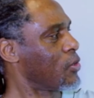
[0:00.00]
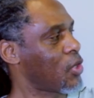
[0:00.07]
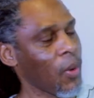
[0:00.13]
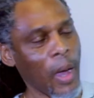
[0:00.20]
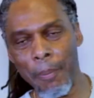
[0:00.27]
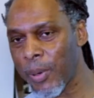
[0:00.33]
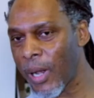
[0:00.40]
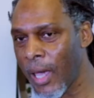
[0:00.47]
So
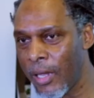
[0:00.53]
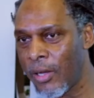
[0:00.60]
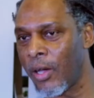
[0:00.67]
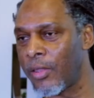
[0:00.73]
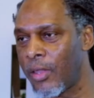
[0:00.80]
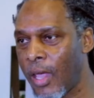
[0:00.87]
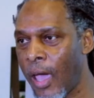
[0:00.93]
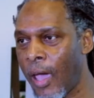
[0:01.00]
I played
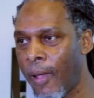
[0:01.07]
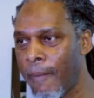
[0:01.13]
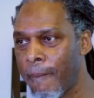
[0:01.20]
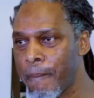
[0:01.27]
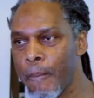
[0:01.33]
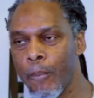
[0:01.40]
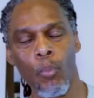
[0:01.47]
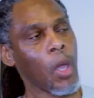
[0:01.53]
on that.
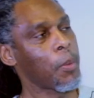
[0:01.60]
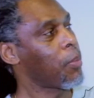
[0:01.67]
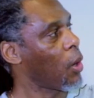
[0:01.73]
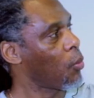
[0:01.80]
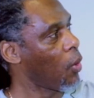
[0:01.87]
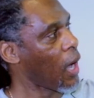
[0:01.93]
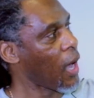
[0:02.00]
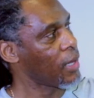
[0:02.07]

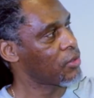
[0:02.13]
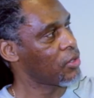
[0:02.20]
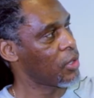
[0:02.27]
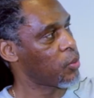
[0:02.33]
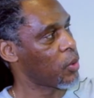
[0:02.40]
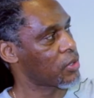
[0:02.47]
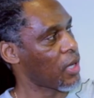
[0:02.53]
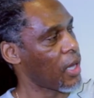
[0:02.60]
But what I
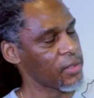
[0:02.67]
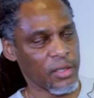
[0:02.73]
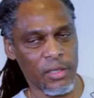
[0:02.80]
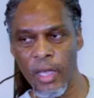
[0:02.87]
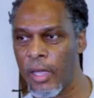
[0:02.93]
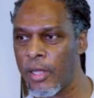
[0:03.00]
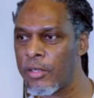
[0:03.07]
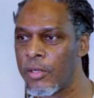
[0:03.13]
did was I
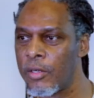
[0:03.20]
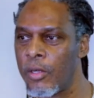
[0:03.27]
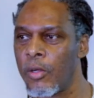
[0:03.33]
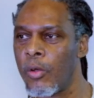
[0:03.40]
said,